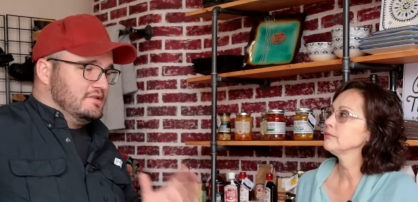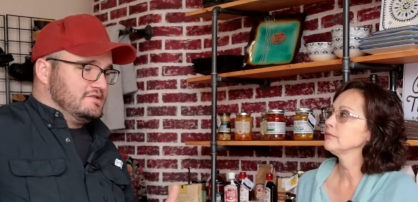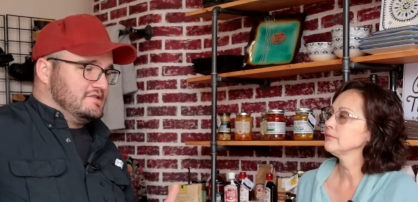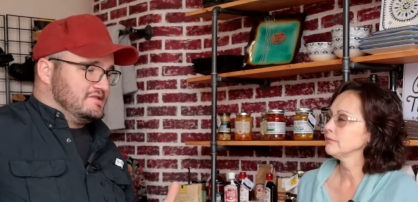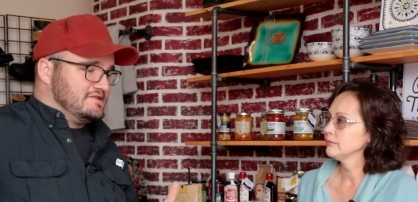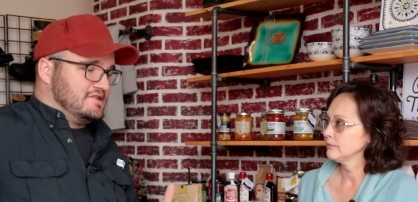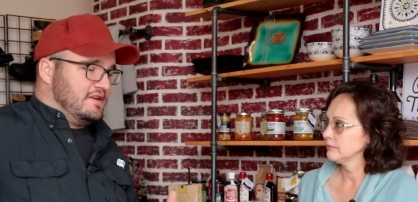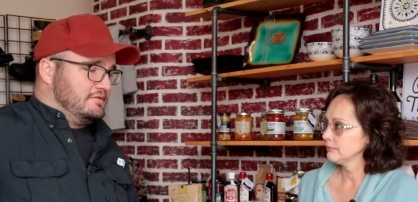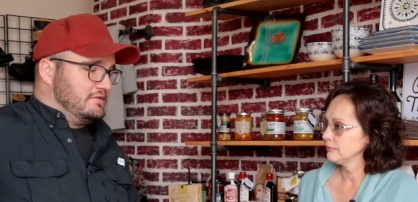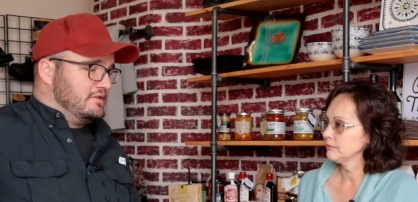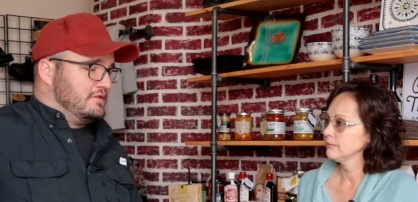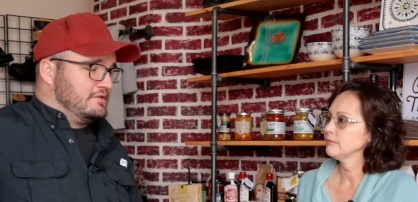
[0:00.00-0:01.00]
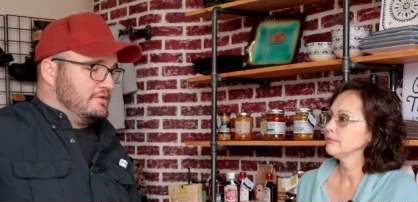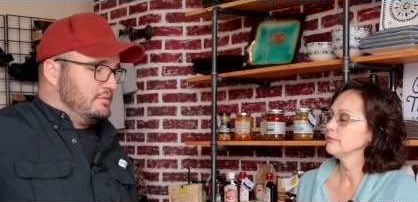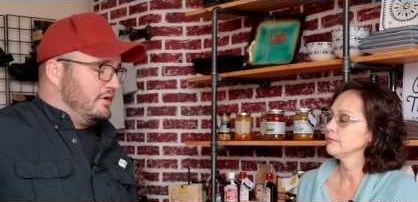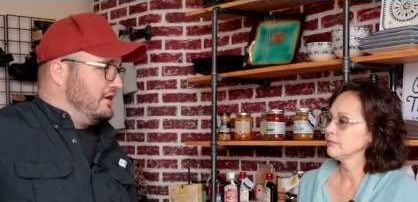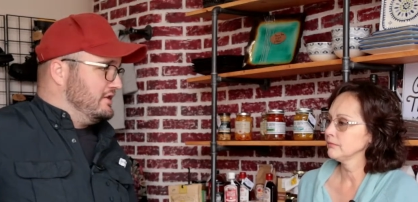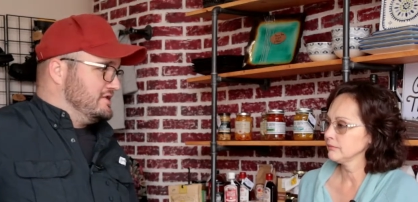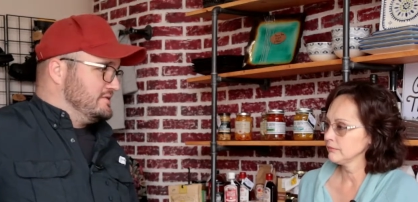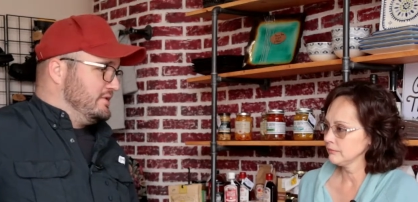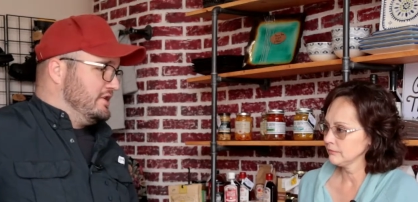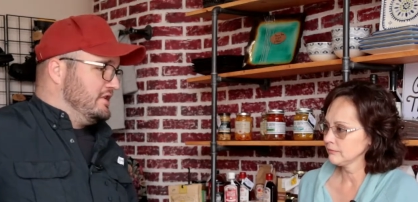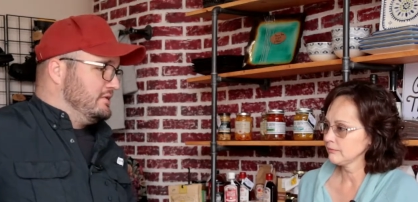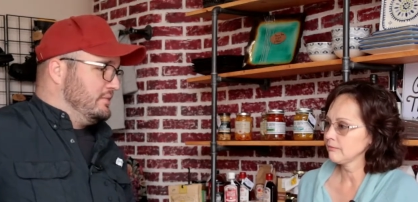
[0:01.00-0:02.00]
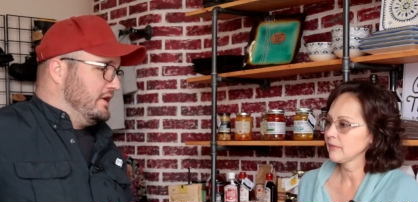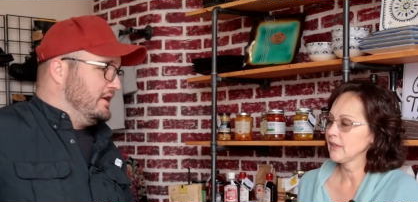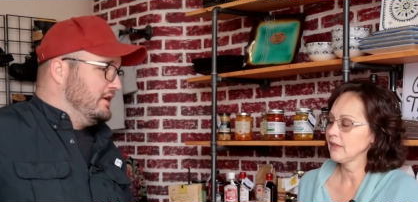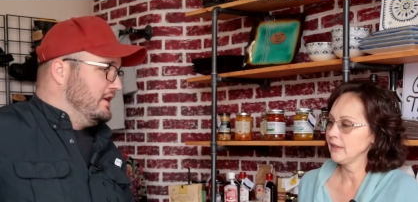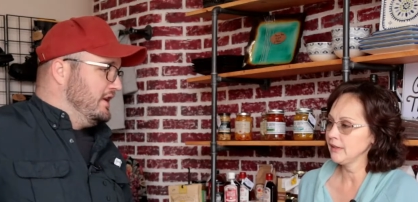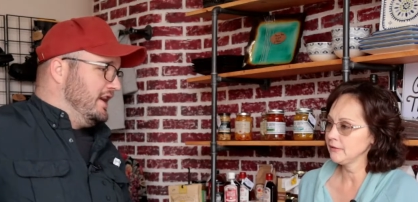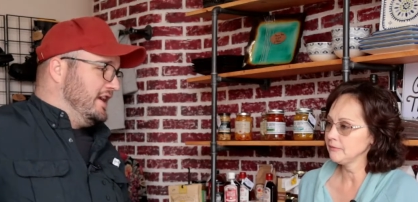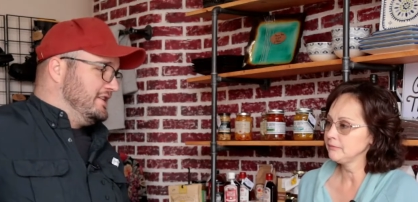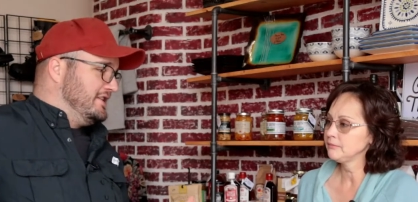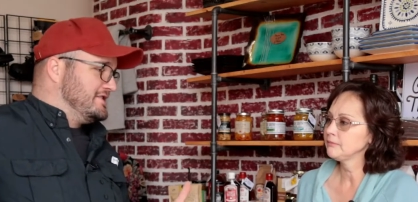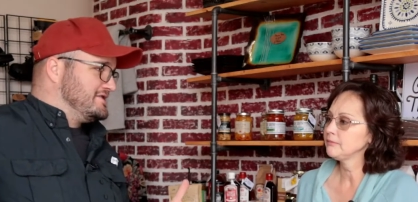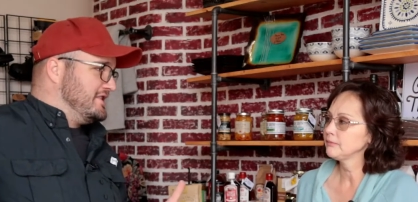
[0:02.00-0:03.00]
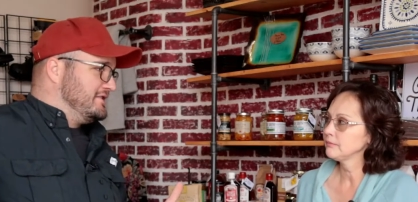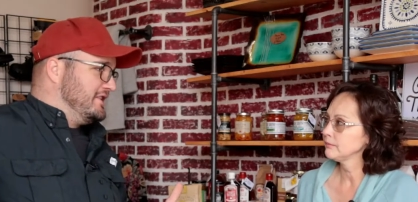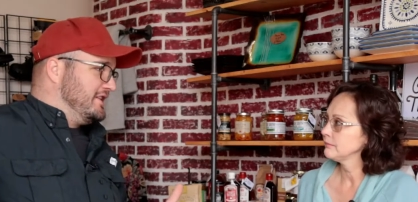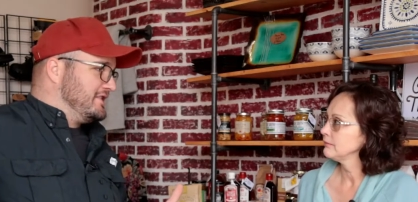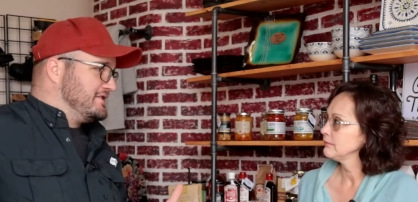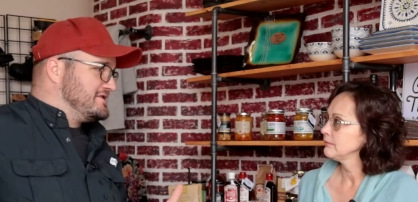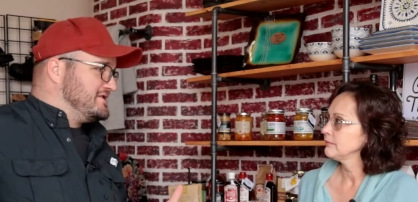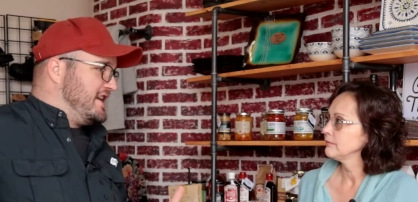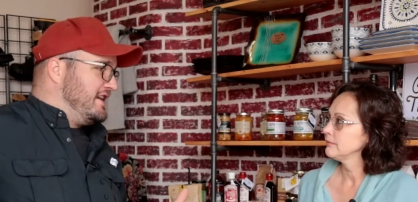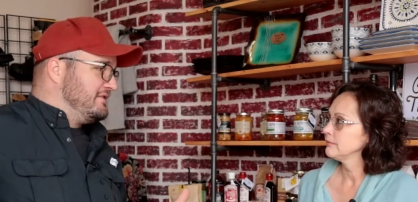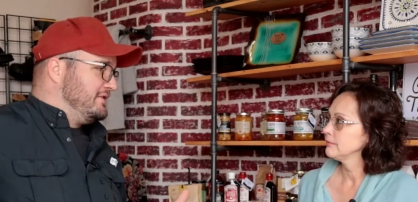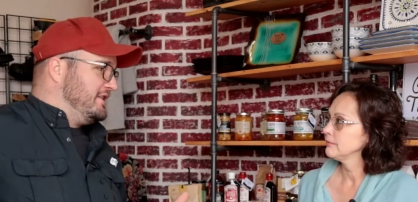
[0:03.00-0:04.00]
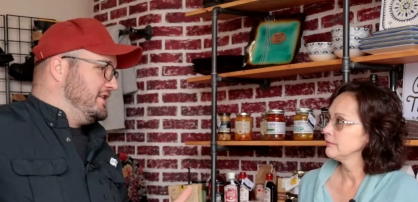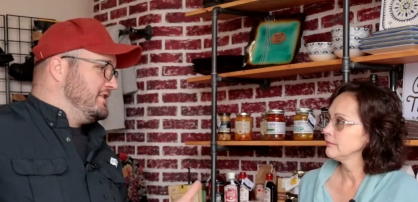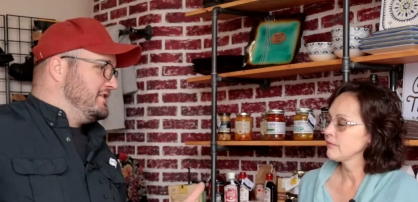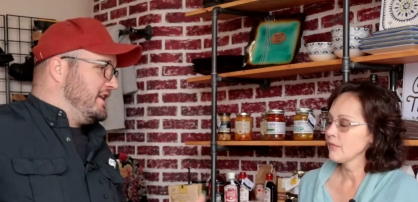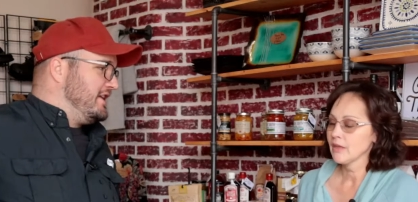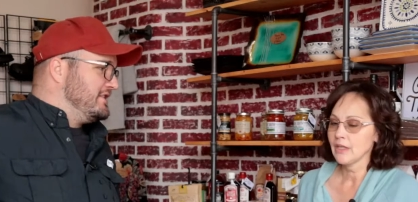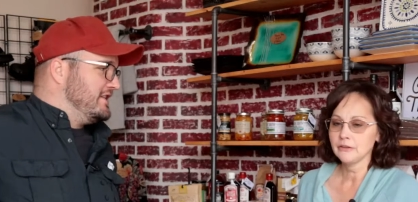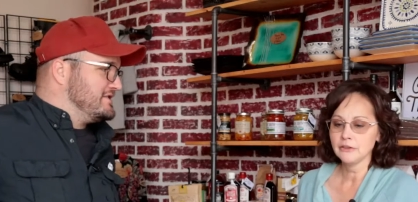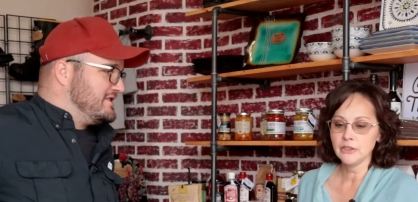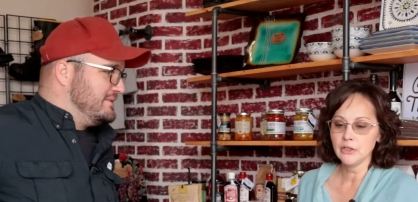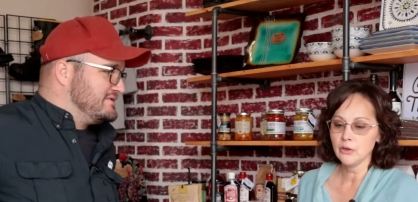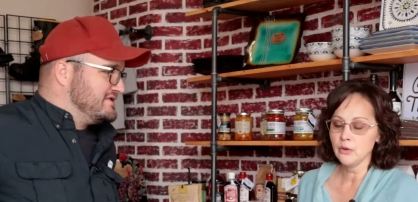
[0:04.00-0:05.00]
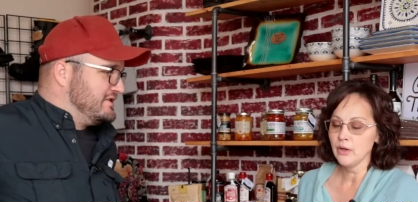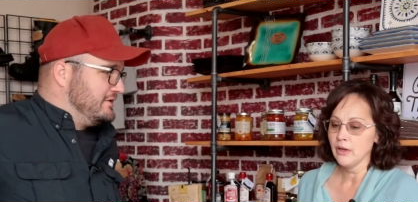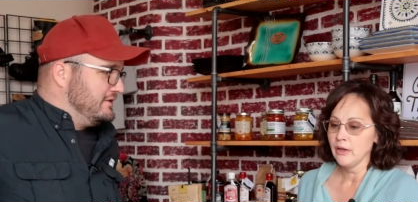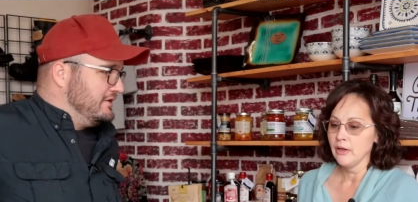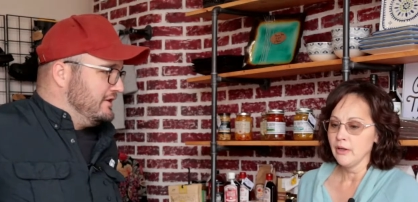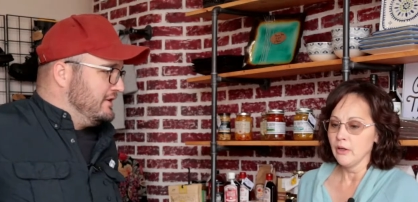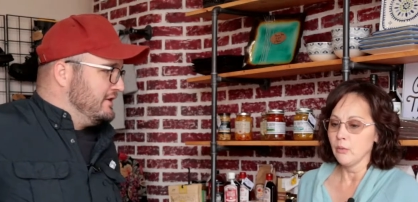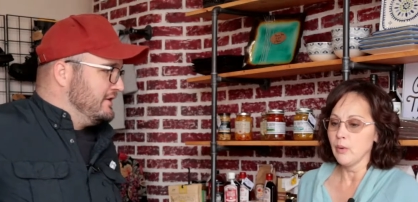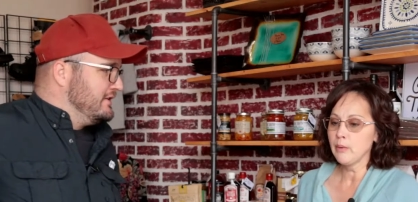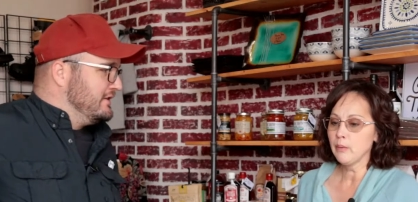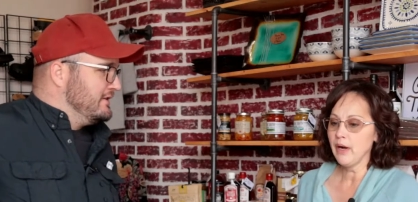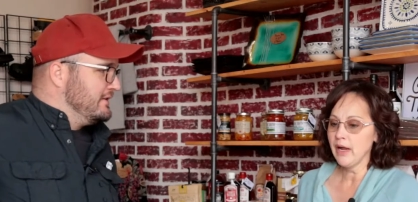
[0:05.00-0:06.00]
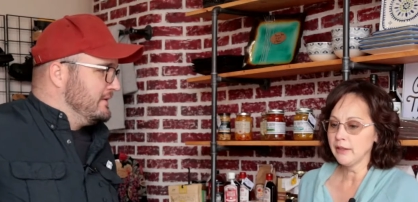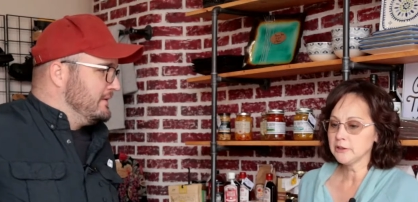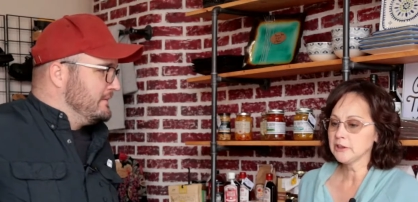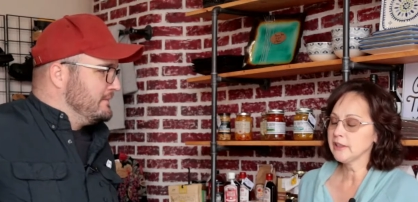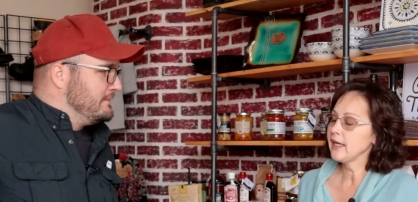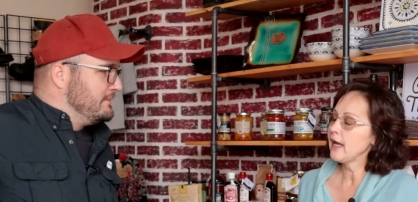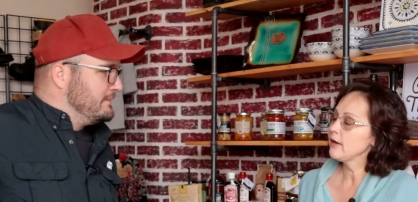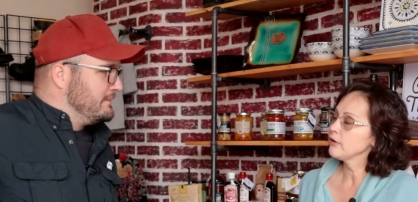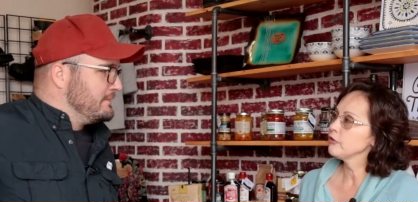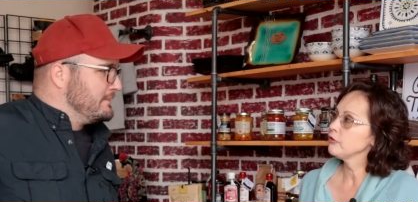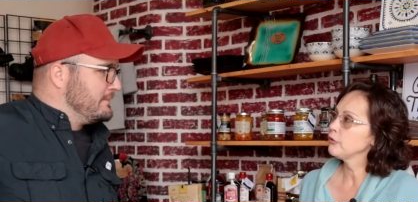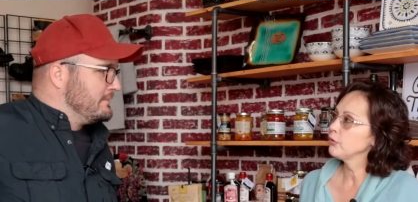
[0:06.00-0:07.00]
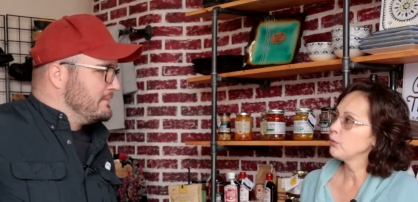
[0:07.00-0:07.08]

Speaker 1: just suffer through part of this period. But yeah. it didn't sound like the staff here had that same story.
Speaker 2: We were actually out of